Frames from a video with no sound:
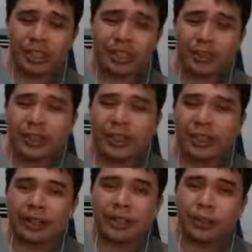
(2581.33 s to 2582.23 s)

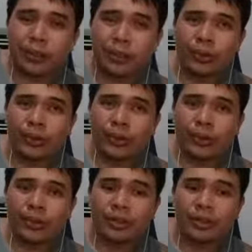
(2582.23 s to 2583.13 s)
something. So
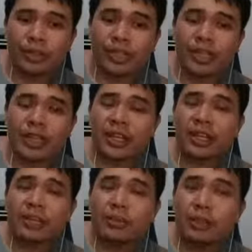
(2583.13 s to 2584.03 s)
the first
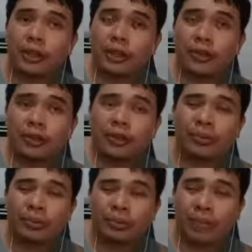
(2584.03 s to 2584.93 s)
SW
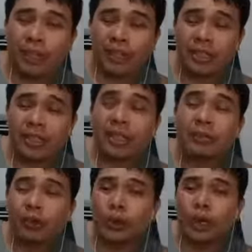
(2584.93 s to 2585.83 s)
means
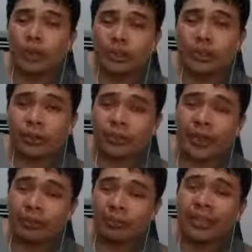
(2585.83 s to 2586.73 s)
some will. So
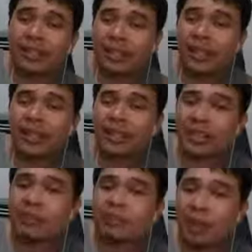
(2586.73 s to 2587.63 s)
that means
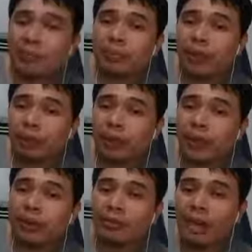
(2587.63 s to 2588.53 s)
some people
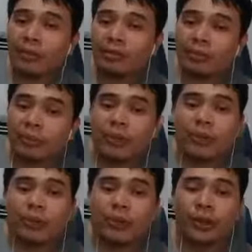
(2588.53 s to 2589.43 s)
will buy from
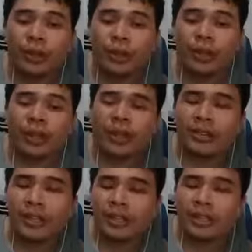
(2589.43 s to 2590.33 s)
you. And
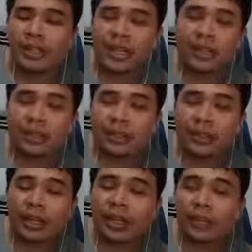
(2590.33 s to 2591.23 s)
then the second
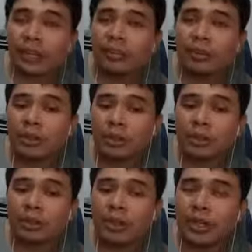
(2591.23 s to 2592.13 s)

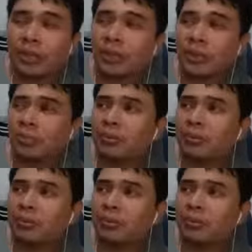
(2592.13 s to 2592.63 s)
SW is